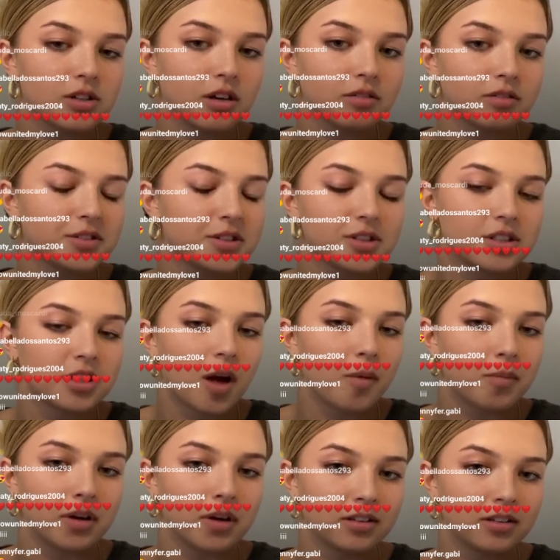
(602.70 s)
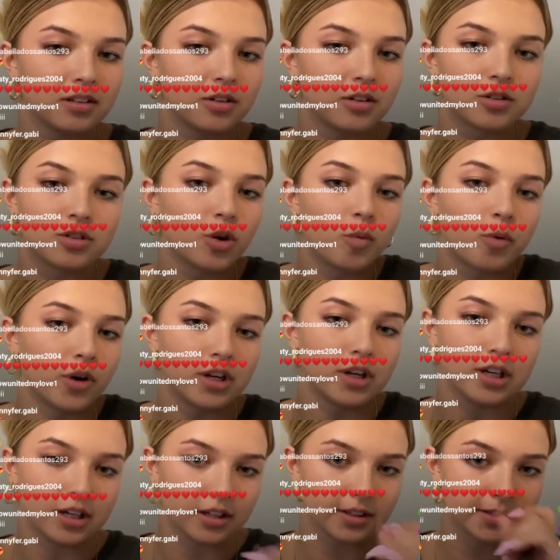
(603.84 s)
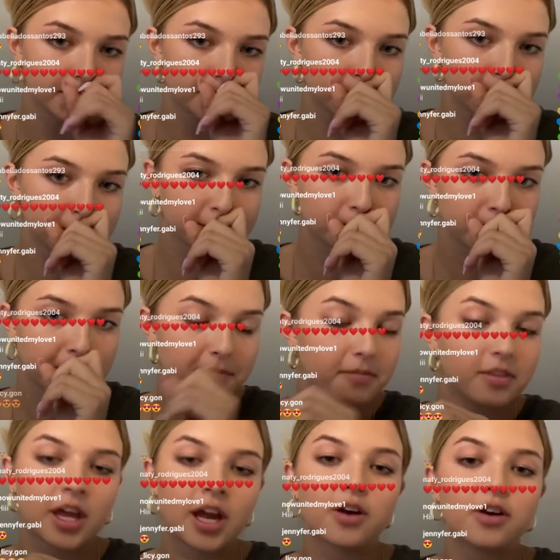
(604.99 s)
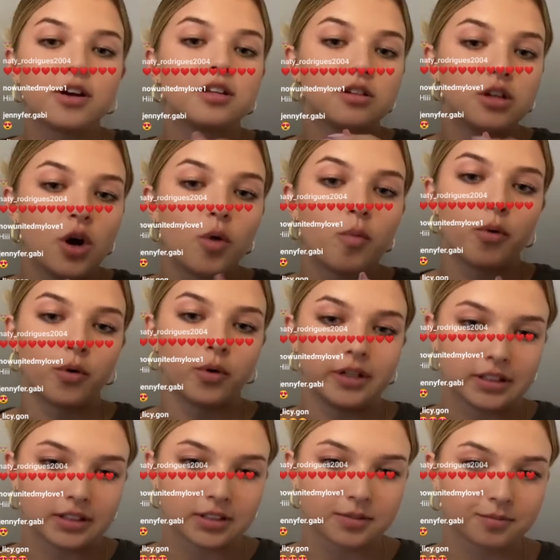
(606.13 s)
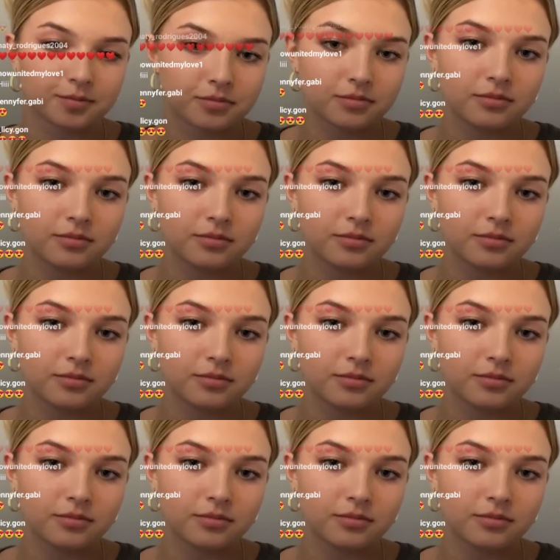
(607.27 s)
yourself. Just stop it. There's no point in it. There is no point.